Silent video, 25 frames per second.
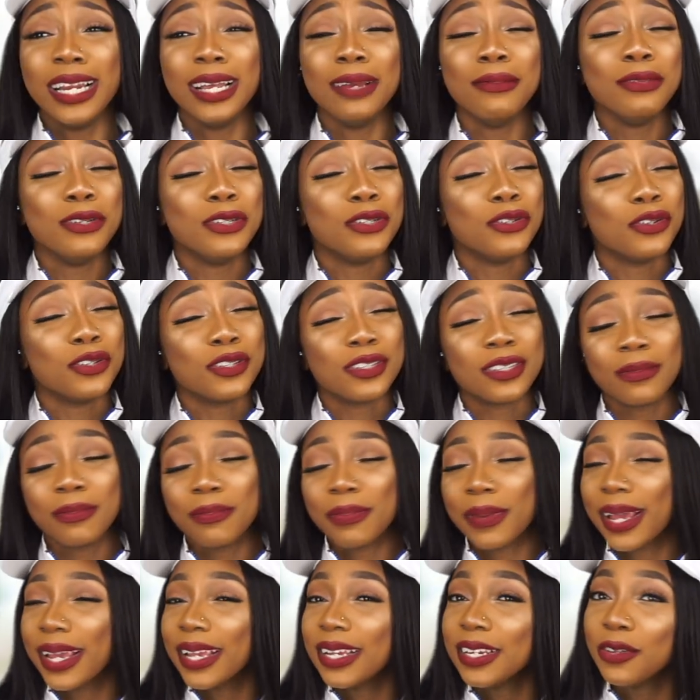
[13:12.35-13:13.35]
Let me just
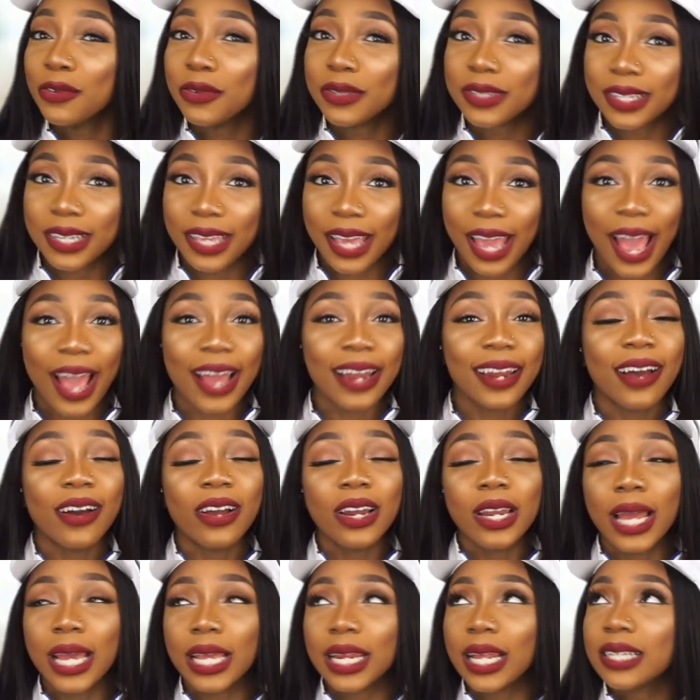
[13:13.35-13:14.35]
buy you ticket. And
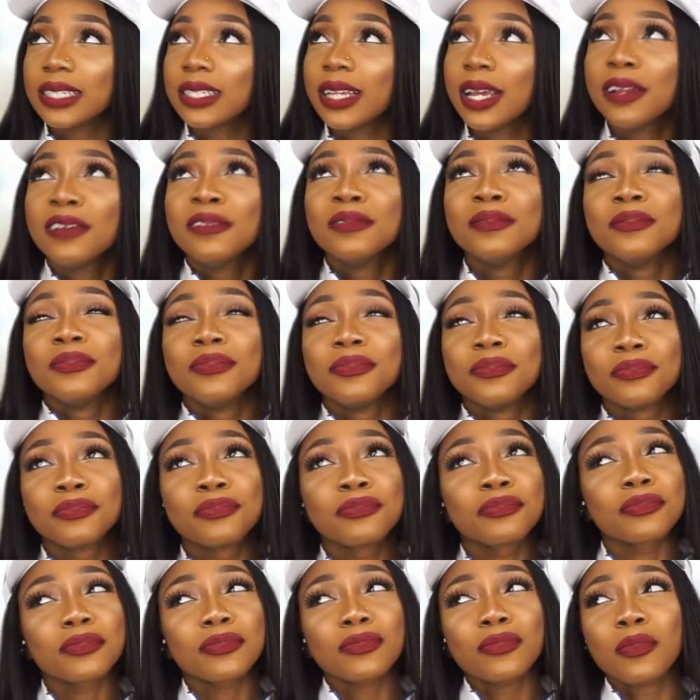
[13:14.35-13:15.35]
I like. I said,
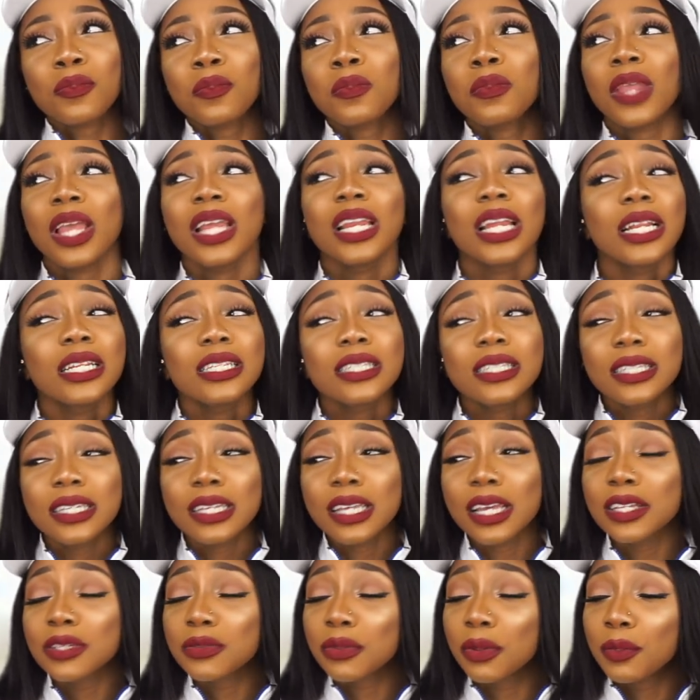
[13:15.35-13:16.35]
those
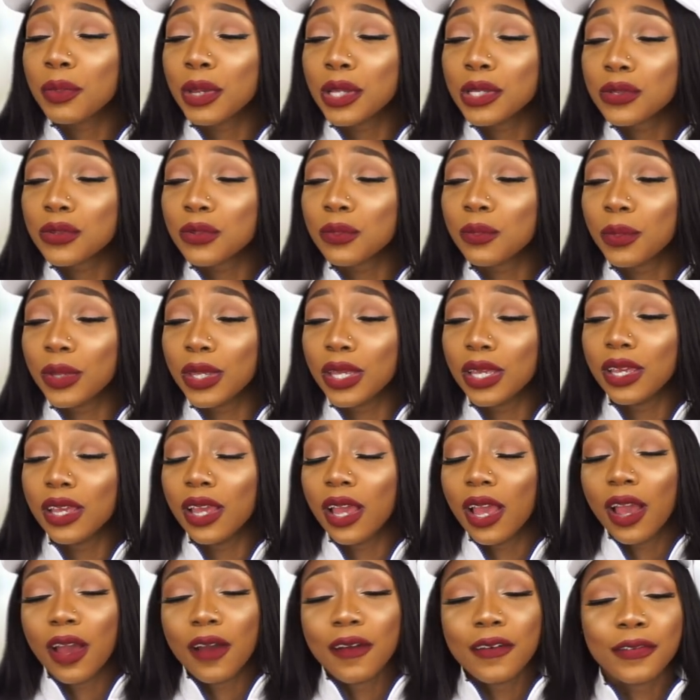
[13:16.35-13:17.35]
tickets were meant to
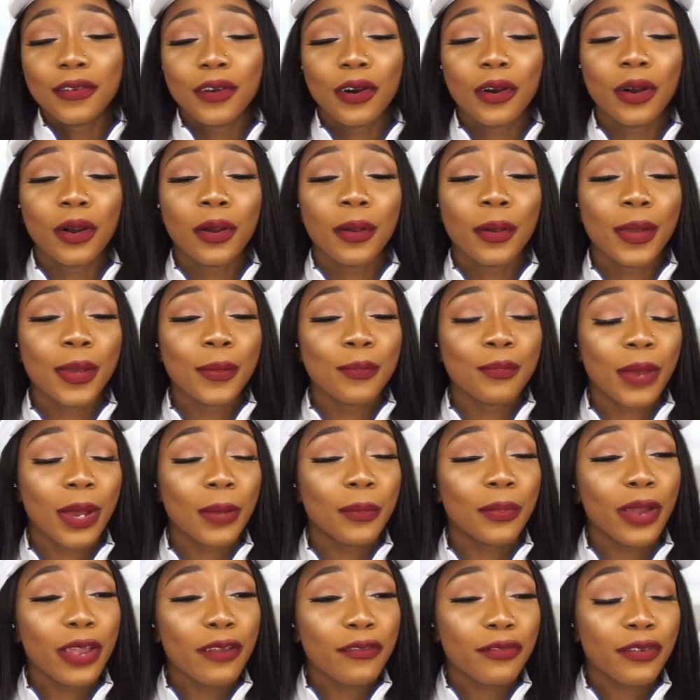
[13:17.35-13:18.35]
be for eh,
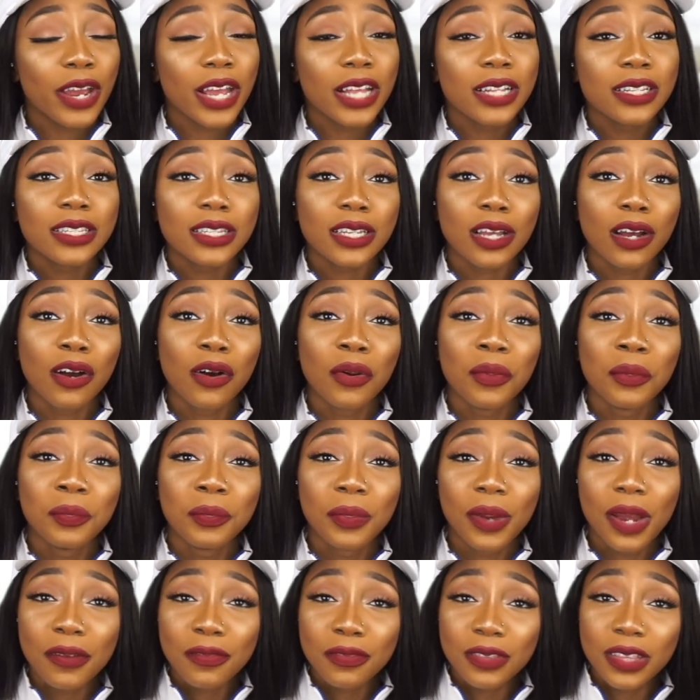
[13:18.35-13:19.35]
my boyfriend's um,
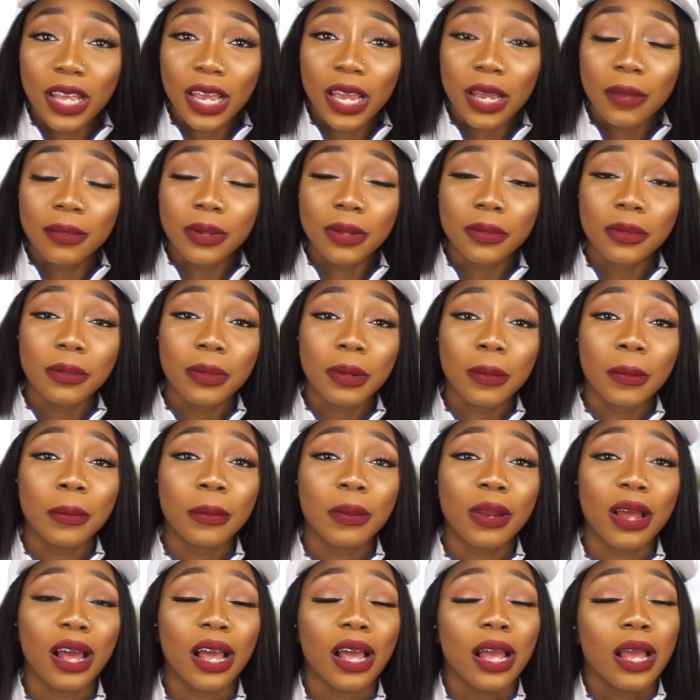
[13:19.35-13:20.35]
birthday, blah, blah, blah,
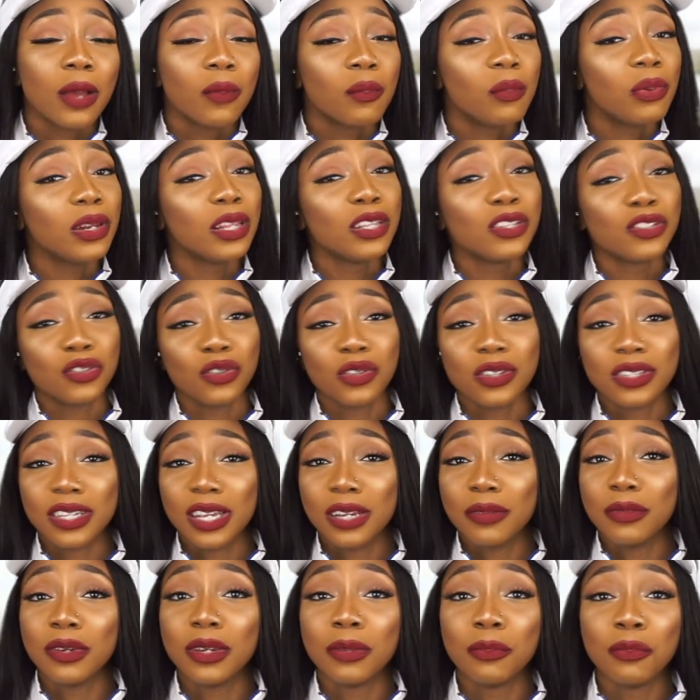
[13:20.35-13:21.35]
blah. Please just
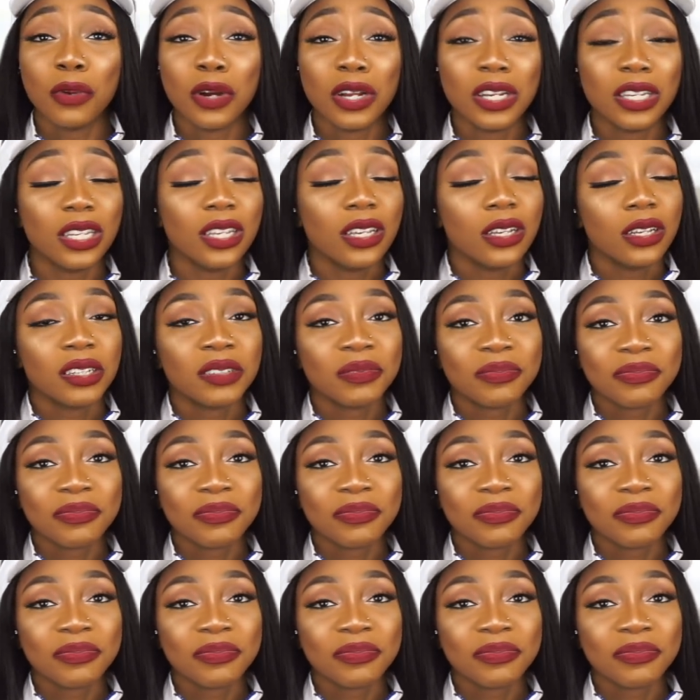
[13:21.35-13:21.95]
send me the money.